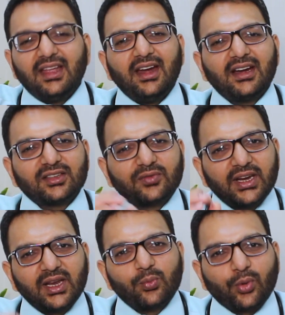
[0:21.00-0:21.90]
It is
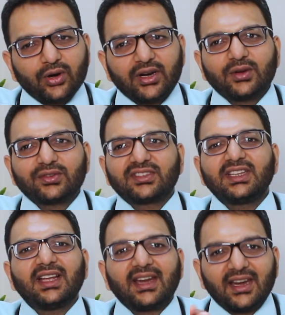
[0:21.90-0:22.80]
very important to
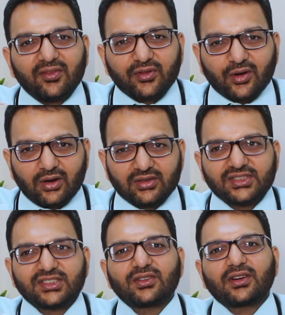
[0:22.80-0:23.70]
see a
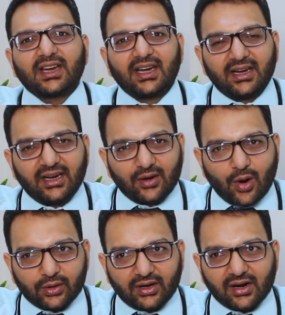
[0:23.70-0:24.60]
nephrologist or kidney
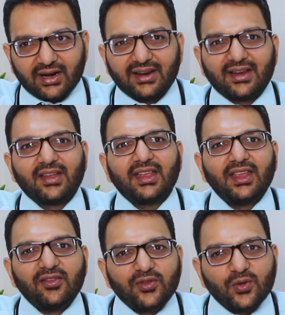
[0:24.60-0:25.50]
doctor
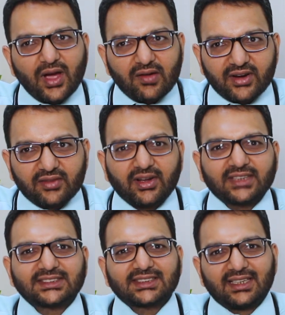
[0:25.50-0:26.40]
if you have
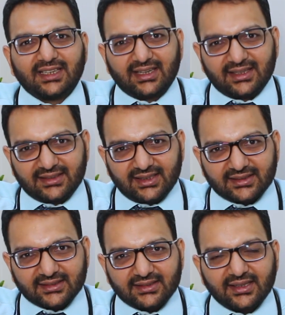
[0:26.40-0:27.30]
advanced kidney
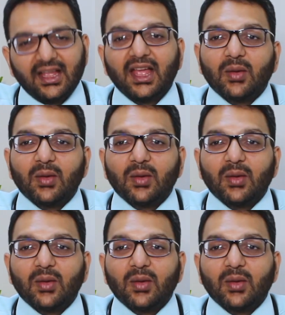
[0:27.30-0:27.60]
disease,